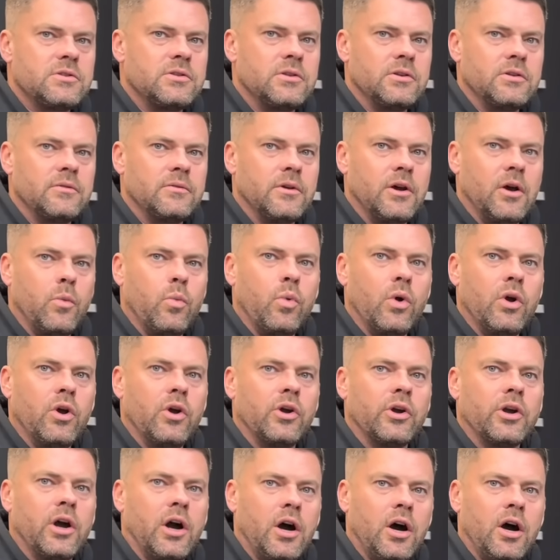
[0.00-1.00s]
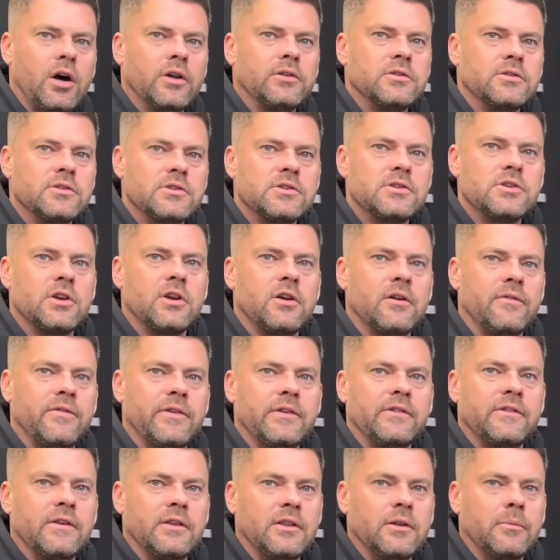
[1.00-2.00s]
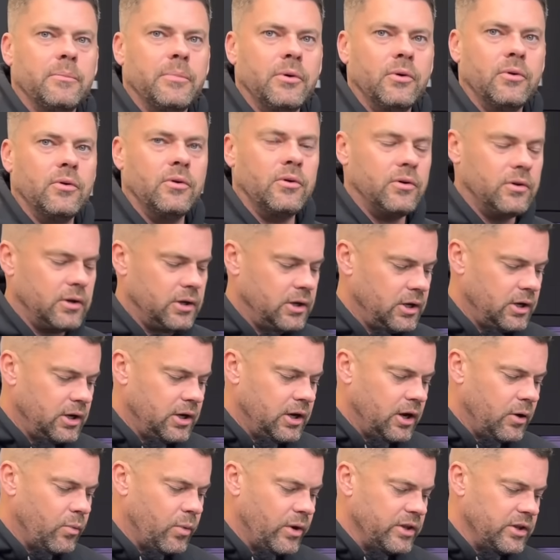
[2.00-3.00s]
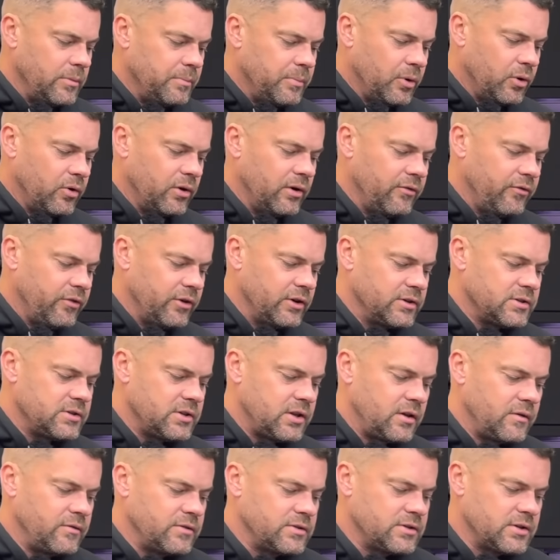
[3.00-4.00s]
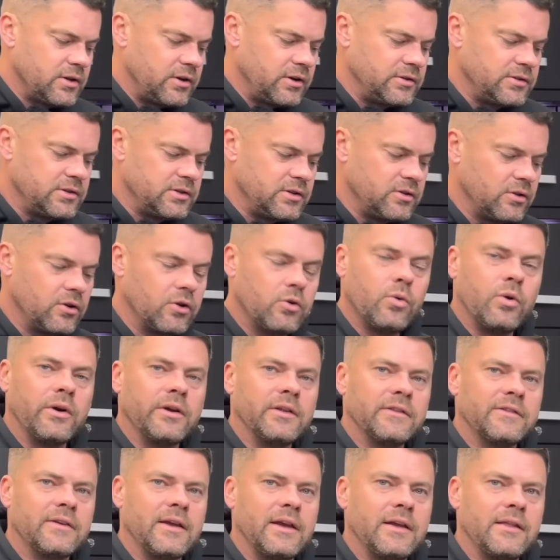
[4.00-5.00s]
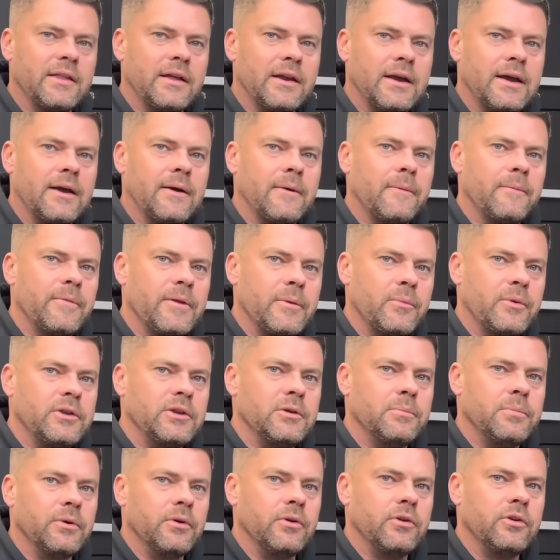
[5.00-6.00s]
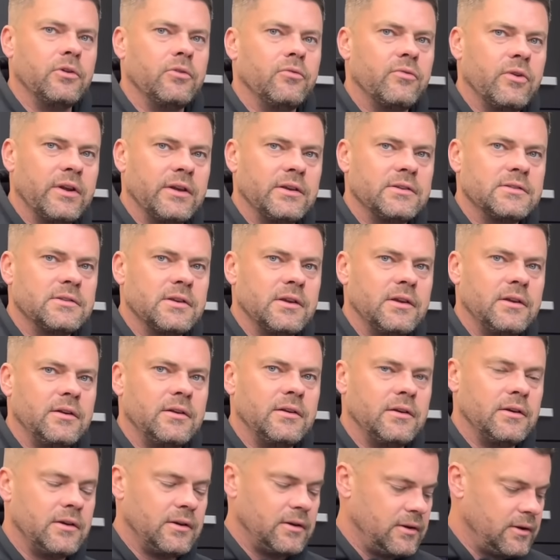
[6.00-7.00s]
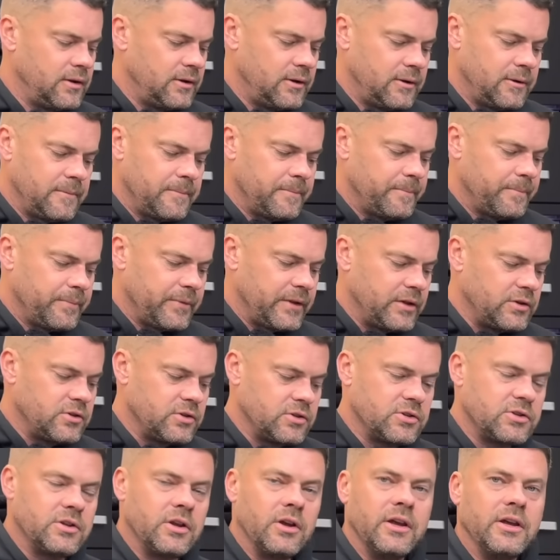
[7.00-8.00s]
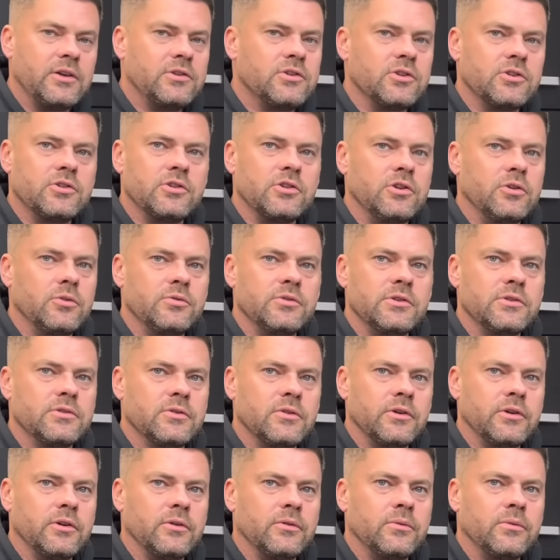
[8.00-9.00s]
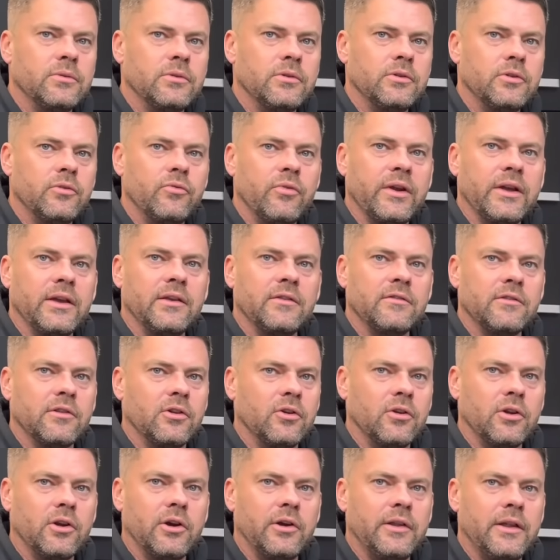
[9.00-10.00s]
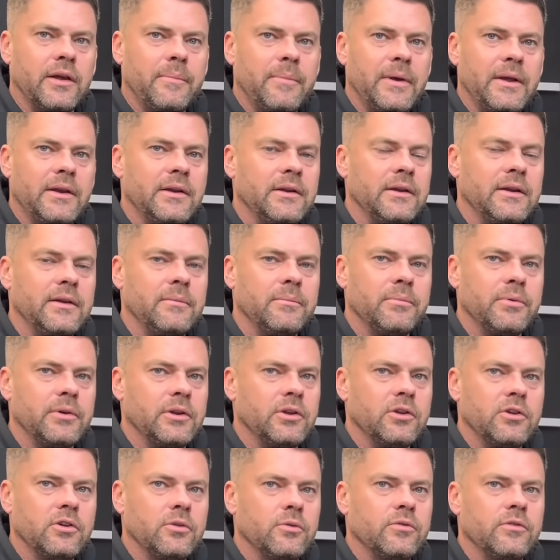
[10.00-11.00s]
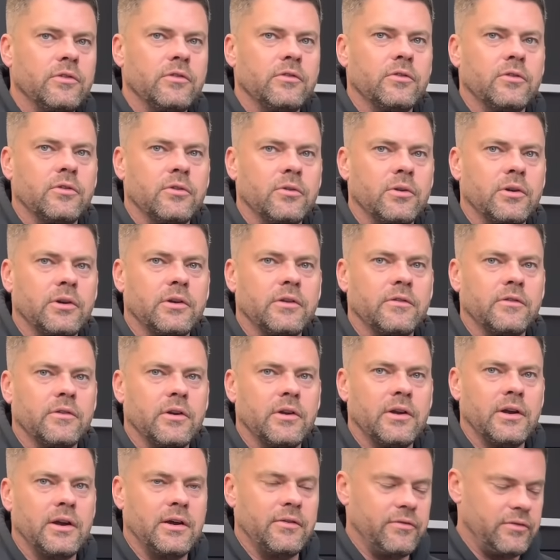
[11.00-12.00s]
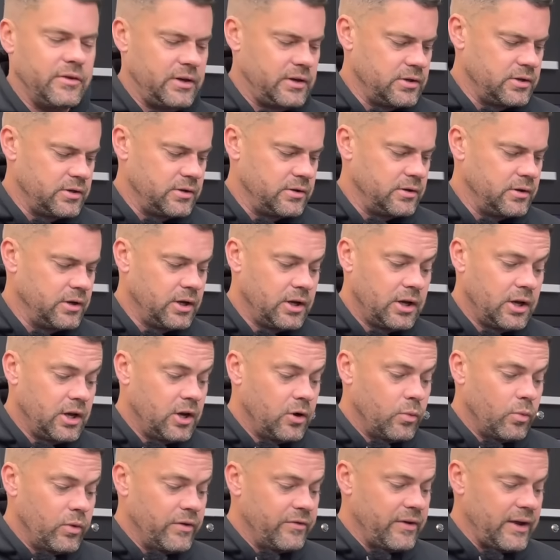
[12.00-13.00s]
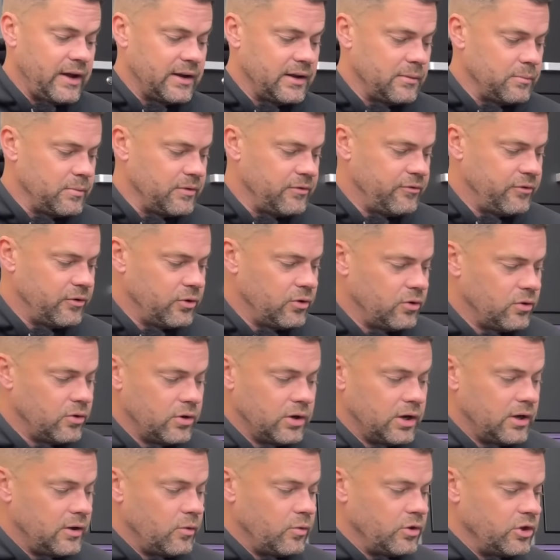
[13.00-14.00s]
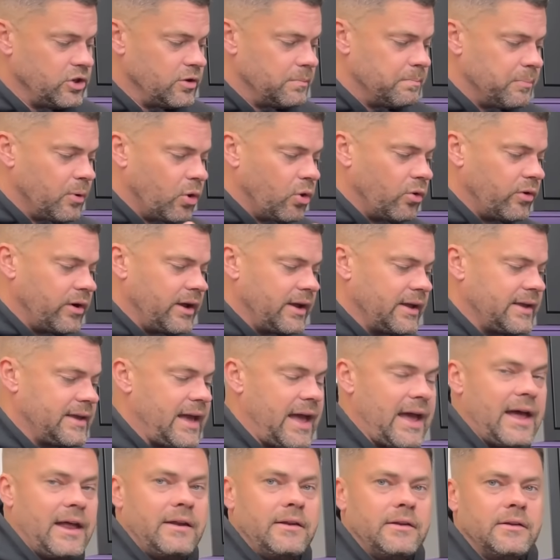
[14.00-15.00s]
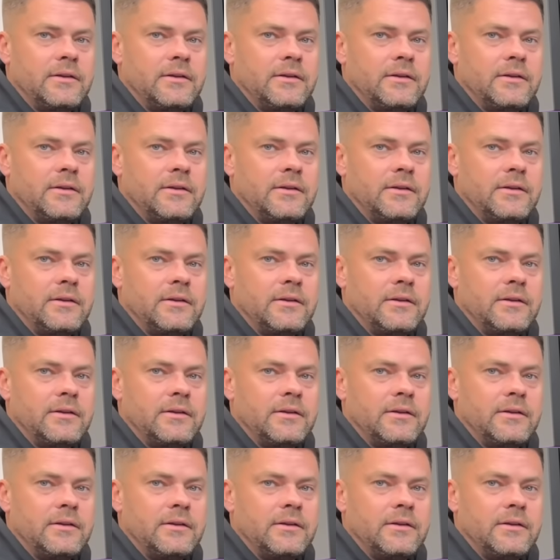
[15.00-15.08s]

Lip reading: hardened surface in the bore. And when you bore it first oversize, it doesn't quite take that out. And when you put new rings in, it just uses oil. The rings look like they're bedding in, but it uses oil like it's going out of fashion. We've had it before. You bore it again.